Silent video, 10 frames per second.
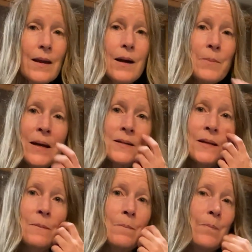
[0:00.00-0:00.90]

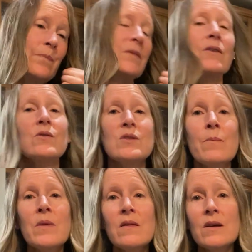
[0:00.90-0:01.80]
Amazing. For
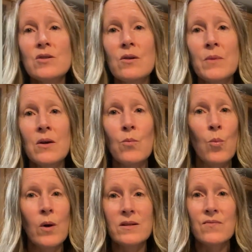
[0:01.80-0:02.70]
something that took me
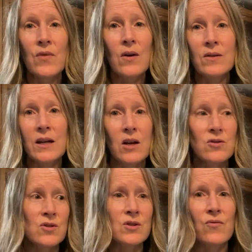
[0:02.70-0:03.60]
what felt like
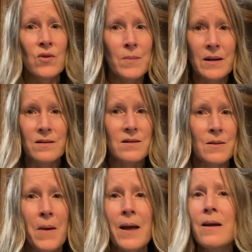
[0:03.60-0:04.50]
just a few minutes to
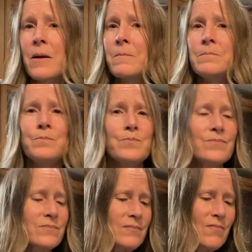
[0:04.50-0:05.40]
make,
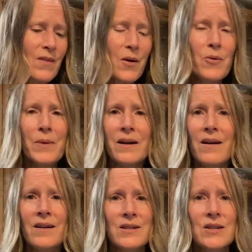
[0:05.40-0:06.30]
oh my
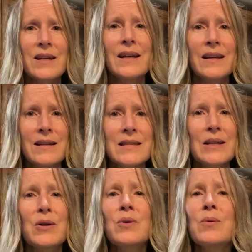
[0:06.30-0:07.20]
gosh, it is
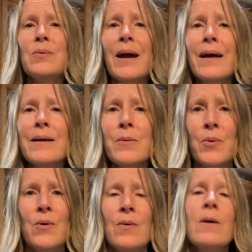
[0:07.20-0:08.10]

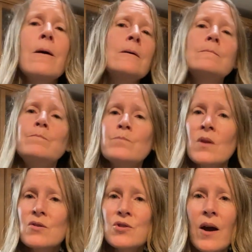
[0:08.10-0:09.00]
incredible.
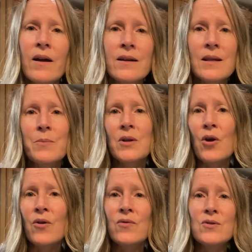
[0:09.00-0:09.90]
Try it, let me
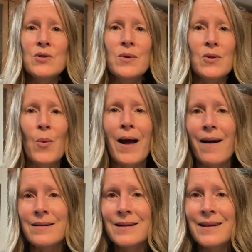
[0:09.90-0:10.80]
know if you do it the way
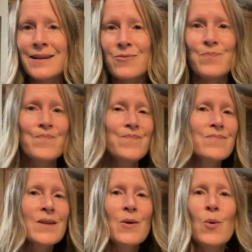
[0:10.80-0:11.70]
I did it,
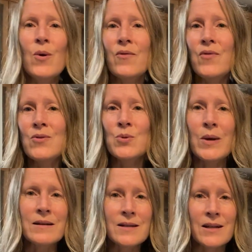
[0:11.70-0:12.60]
or if you
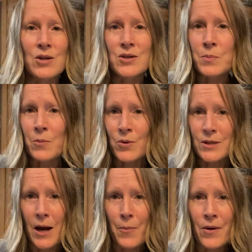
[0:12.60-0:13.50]
tweaked it and you spent more
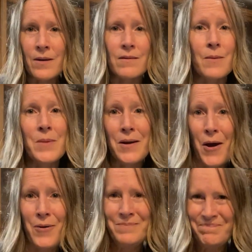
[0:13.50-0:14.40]
time on it, let me
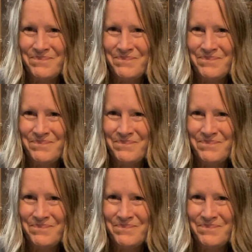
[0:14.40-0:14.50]
know.